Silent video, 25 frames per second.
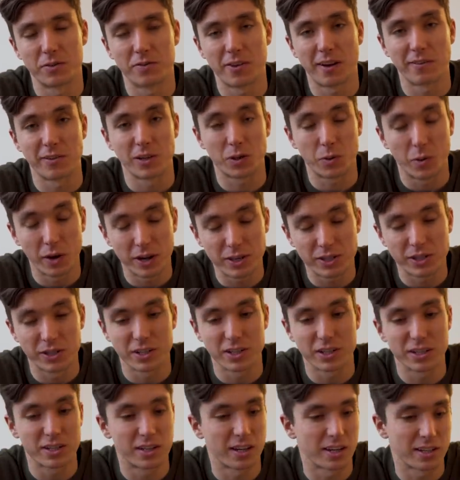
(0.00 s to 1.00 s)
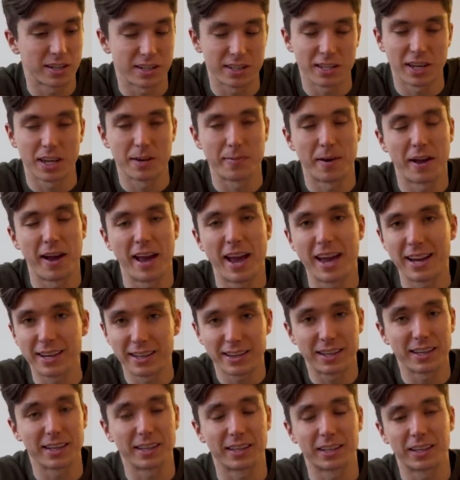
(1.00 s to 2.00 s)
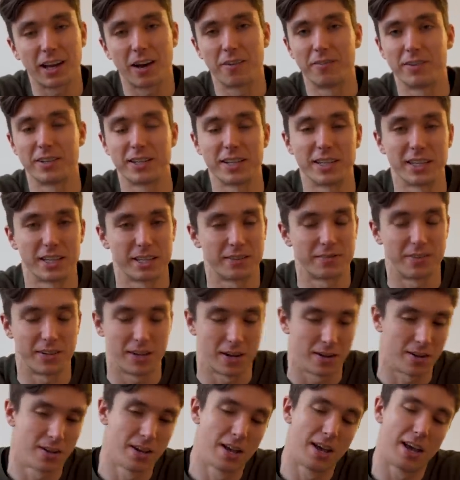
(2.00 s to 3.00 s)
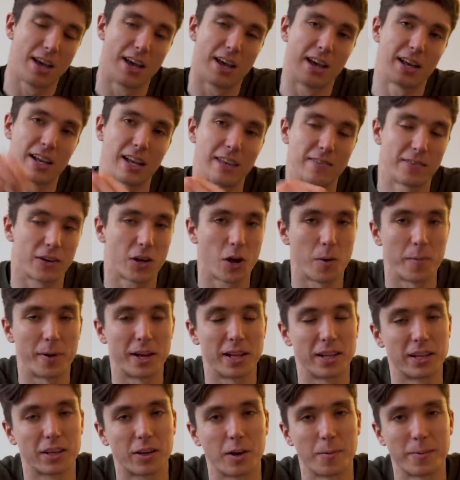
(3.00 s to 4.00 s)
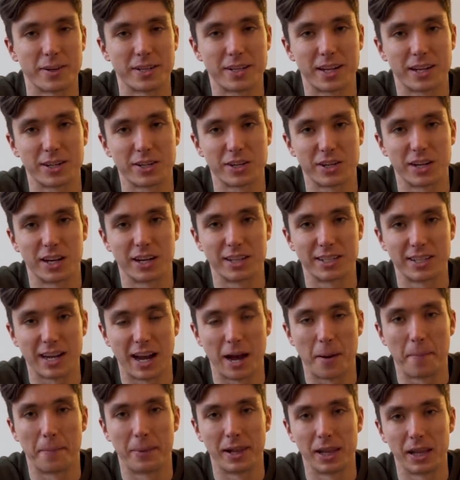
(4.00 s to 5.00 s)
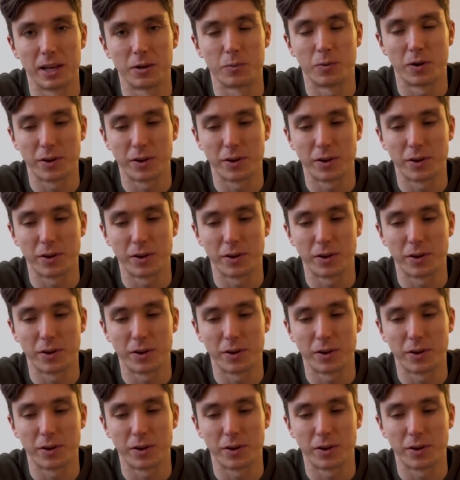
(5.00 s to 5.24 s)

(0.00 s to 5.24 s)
If you have any questions, as I said, about anything covered in this video, leave a comment in the comment section down below.